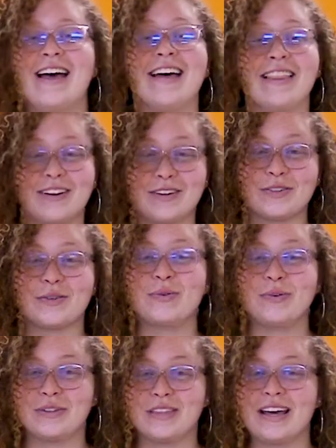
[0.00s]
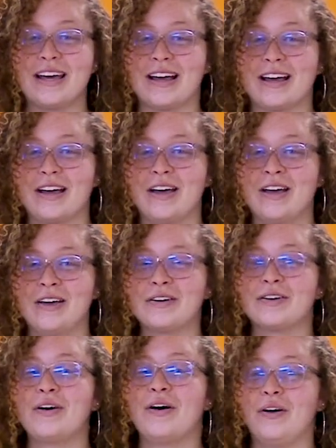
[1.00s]
There's a cool thing
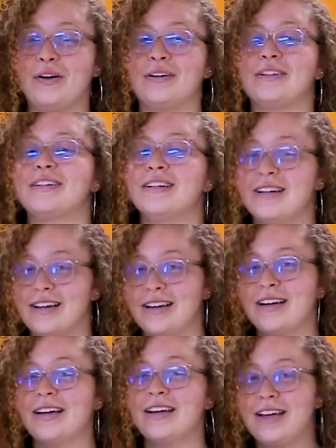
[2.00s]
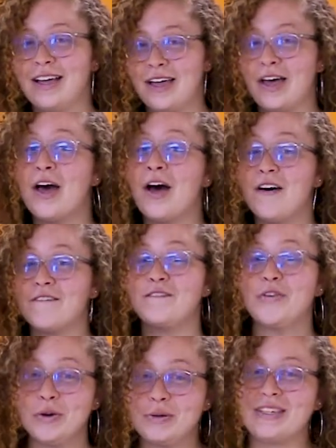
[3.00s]
called
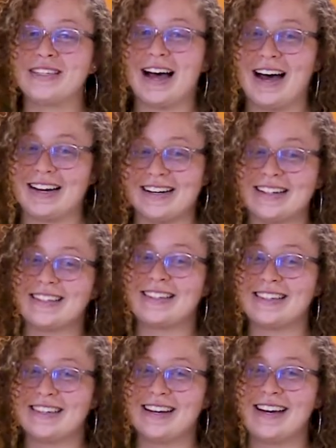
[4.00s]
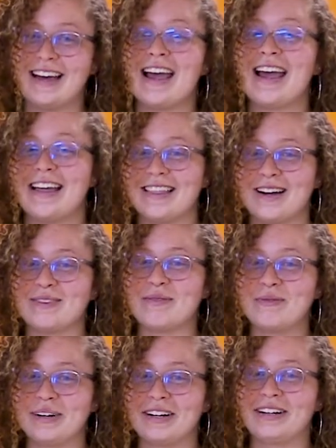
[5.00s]
food science, and that's
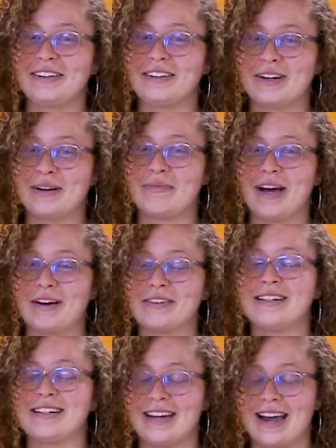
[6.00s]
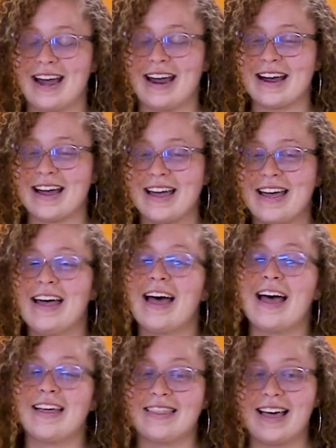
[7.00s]
what we're gonna learn about today.
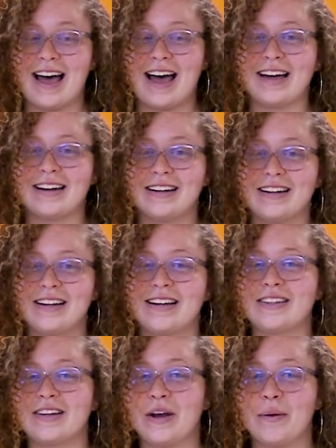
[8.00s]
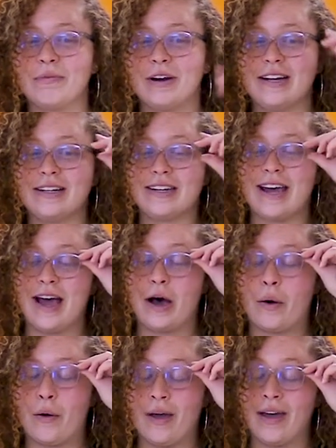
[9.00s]
And that is gonna break
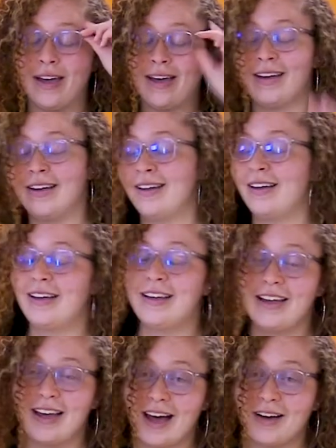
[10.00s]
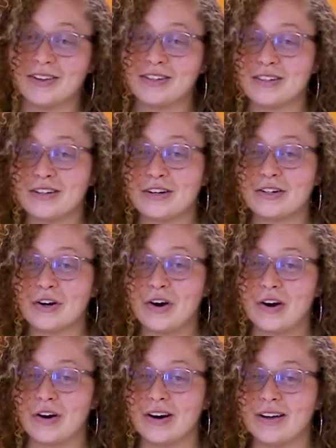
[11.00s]
down how this is gonna
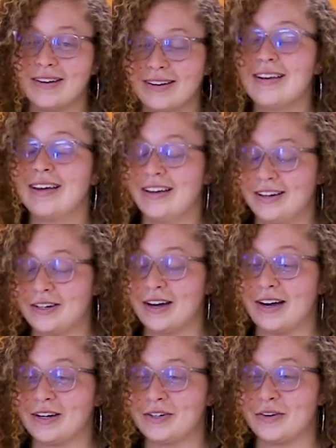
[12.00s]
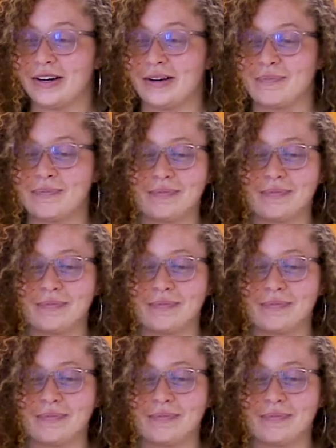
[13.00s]
turn into ice cream.